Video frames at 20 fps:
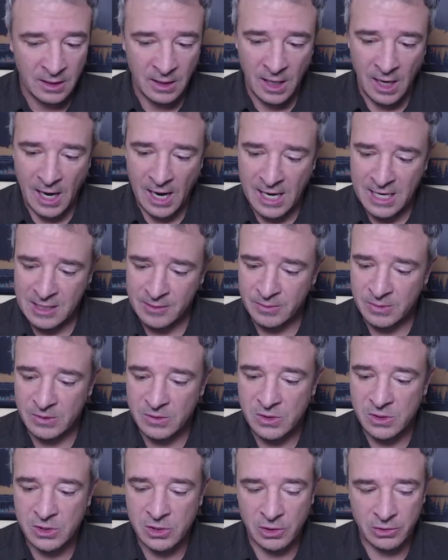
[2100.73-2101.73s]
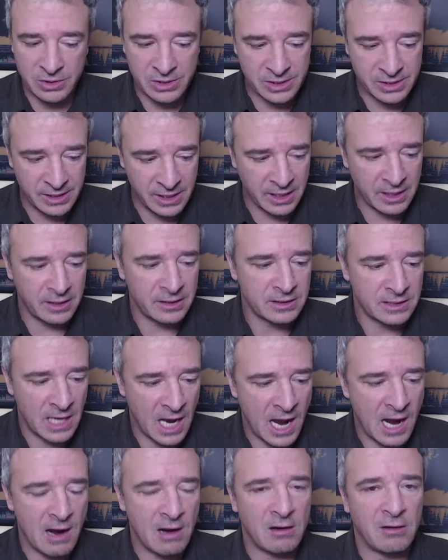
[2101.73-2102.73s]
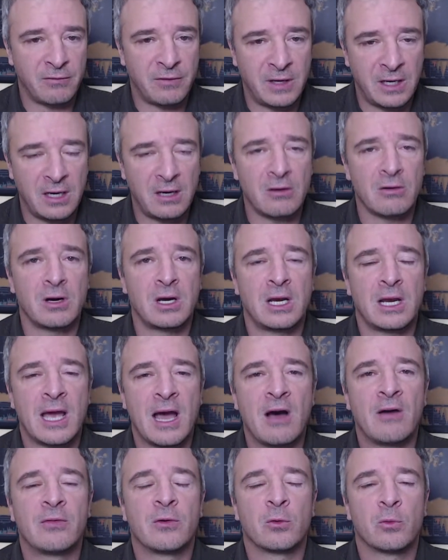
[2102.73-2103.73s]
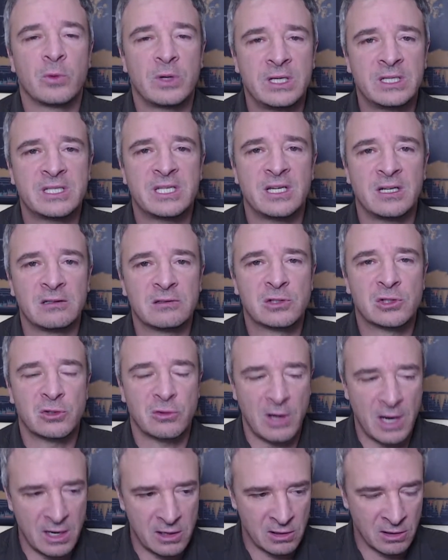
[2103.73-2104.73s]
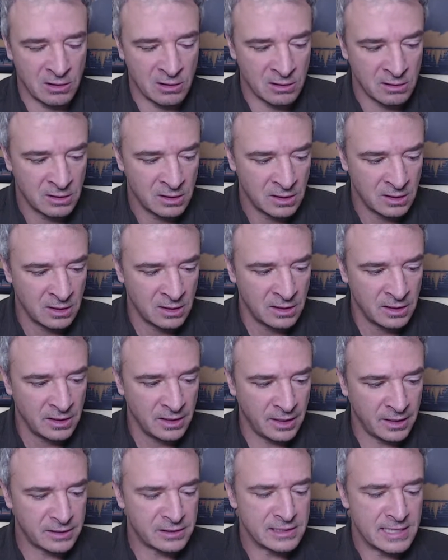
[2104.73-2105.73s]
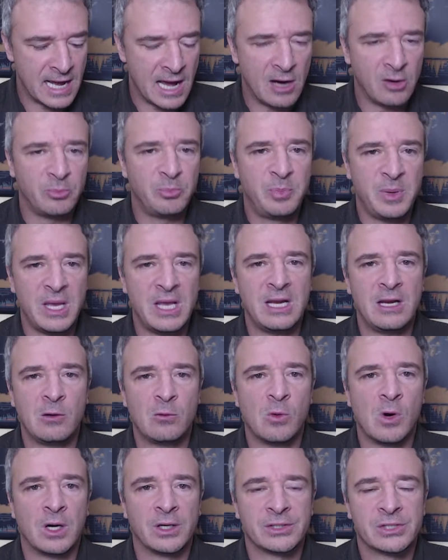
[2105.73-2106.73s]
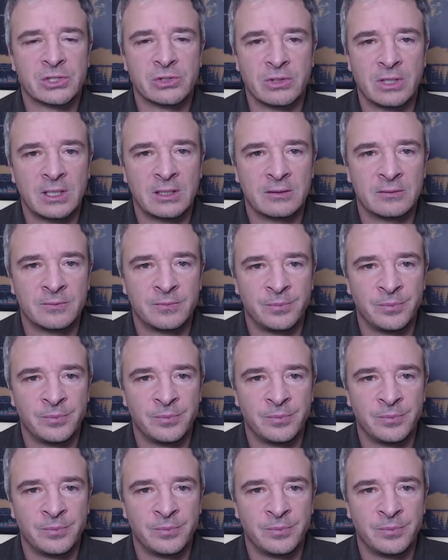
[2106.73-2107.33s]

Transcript: I am so sick and tired of hearing how the retail trader is now beating Wall Street.